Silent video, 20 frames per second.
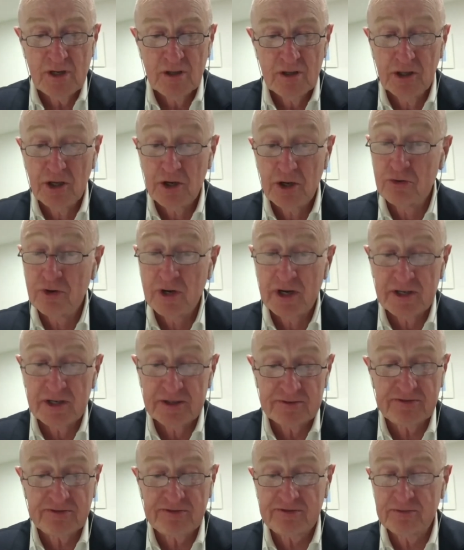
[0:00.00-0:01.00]
low
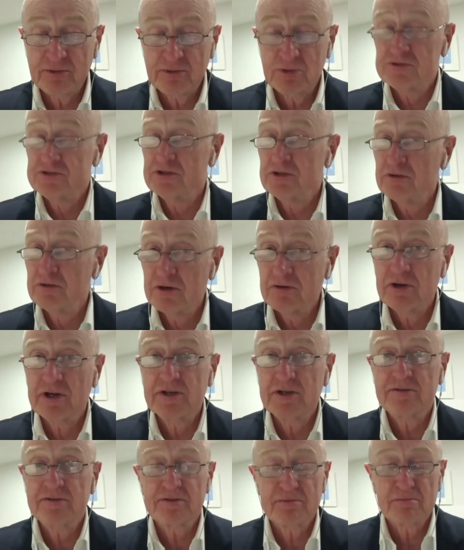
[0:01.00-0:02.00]
rates or zero
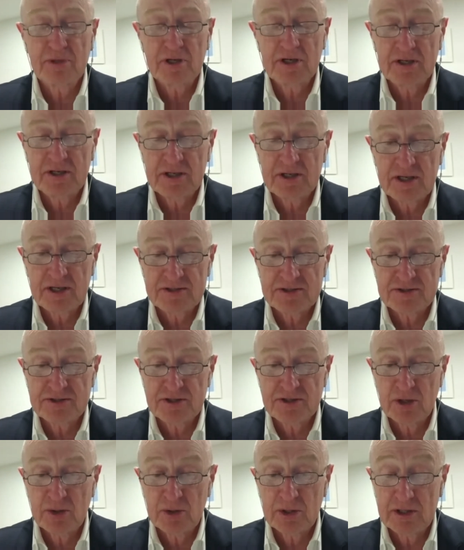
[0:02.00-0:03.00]
rates in many cases
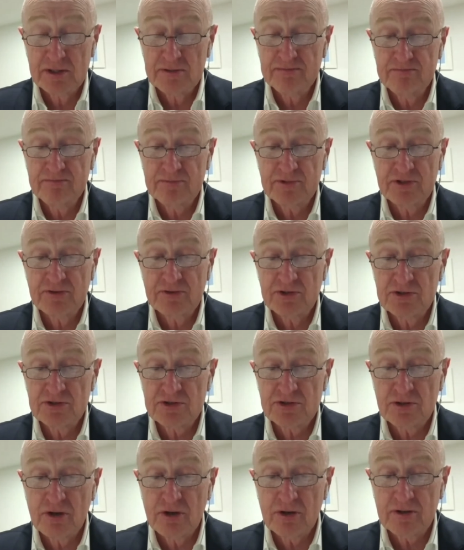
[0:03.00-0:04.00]
going into this
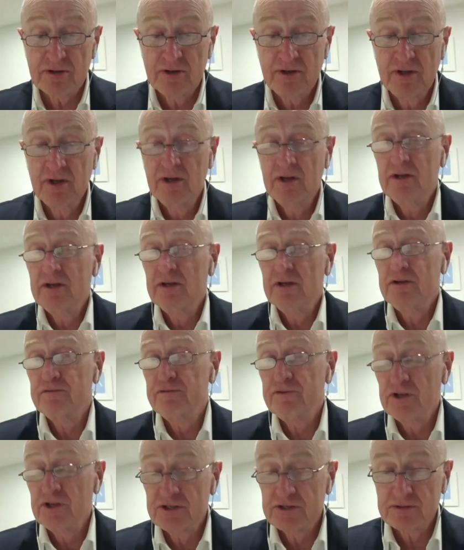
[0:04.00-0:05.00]
shock,
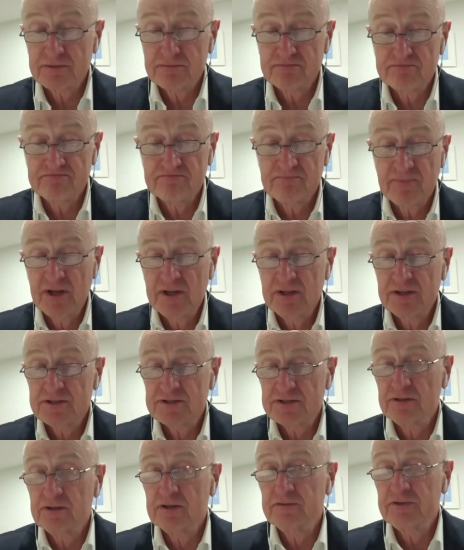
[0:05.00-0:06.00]
inflation
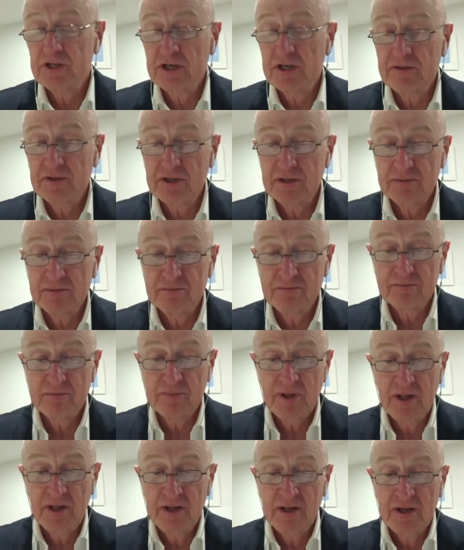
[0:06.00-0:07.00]
still, if anything,
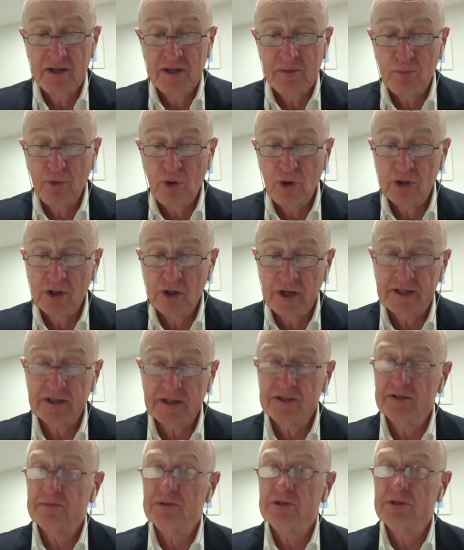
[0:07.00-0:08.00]
more
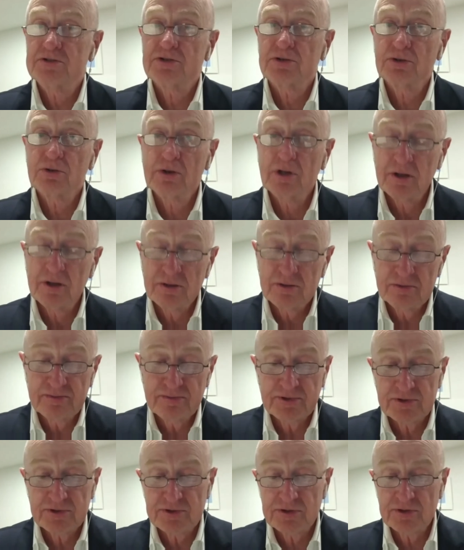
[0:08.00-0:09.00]
likely to be too low
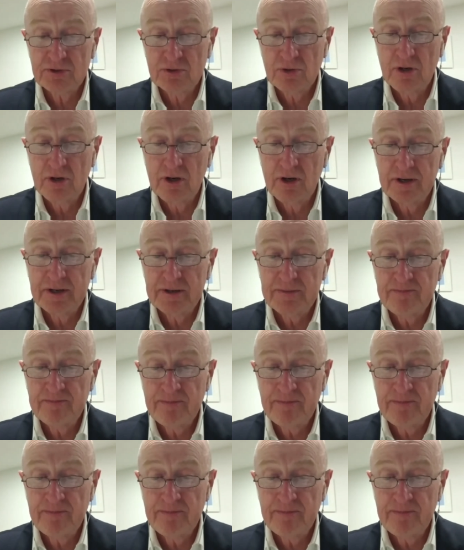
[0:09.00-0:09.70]
than too high.